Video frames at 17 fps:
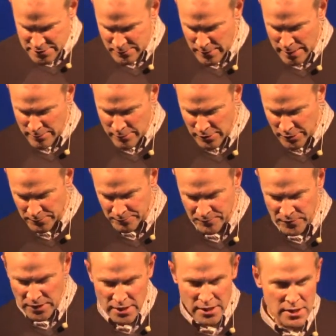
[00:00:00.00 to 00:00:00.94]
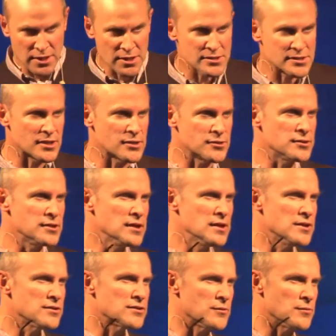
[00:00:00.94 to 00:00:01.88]
to Babylon." So
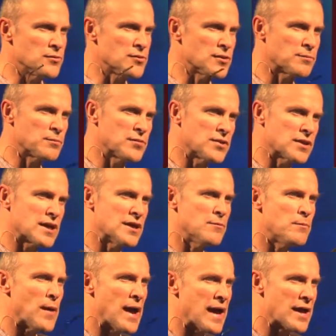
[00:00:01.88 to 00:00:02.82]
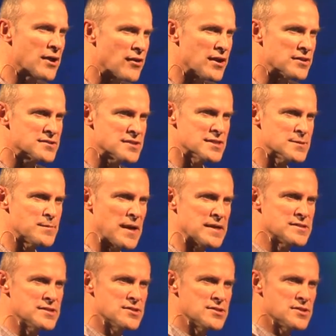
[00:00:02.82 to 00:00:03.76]
the kind of background to this
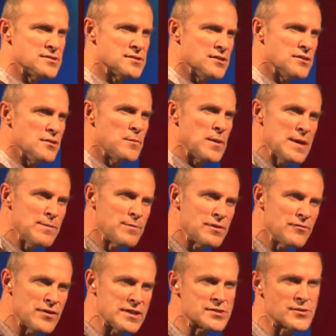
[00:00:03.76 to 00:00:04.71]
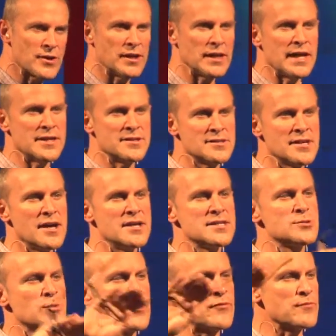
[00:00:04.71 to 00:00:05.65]
passage is that the people of Israel had turned
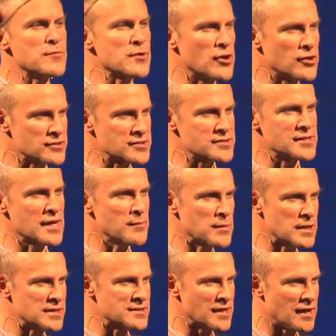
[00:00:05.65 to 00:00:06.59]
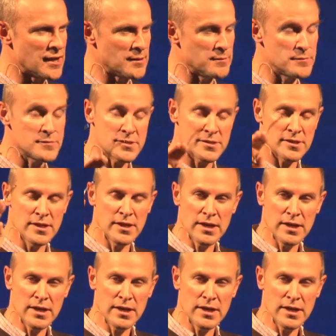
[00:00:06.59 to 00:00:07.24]
away from God so many times.